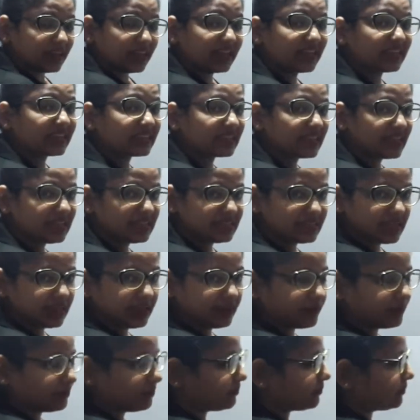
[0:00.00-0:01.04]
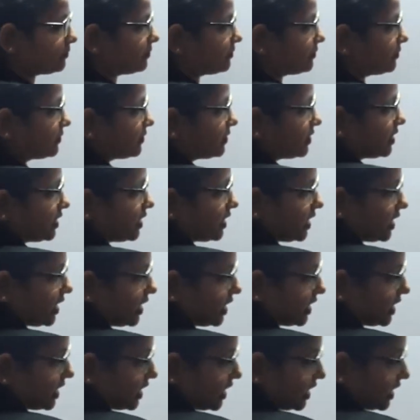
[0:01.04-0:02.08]
integer.
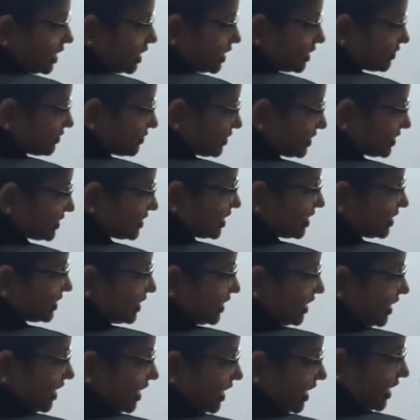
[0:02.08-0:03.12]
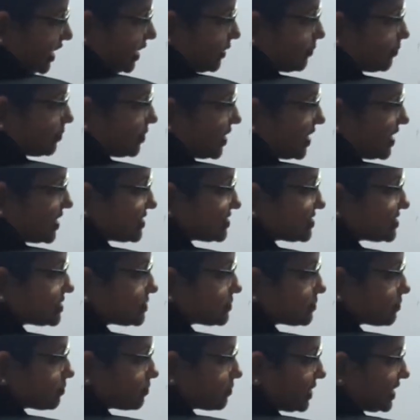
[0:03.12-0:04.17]
Return a plus
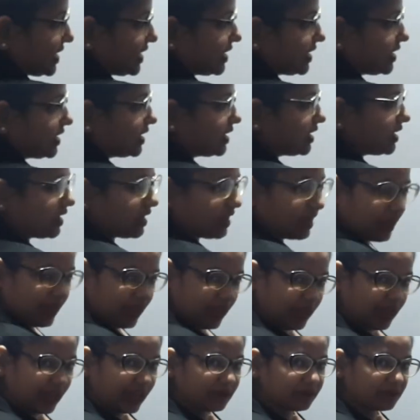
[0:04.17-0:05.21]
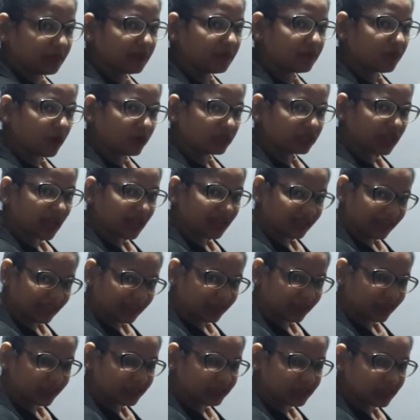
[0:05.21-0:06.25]
b. A and b both are
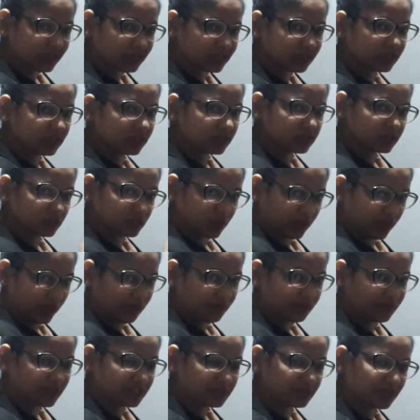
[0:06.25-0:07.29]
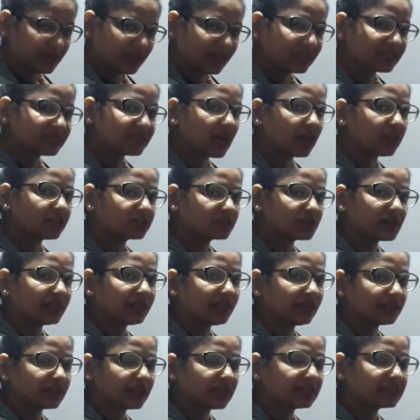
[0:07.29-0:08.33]
integer, so a plus b is also an
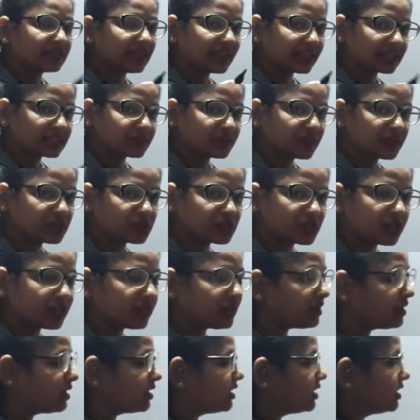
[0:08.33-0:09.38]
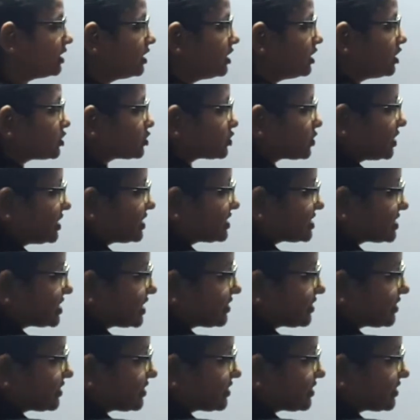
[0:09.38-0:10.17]
integer expression, so it's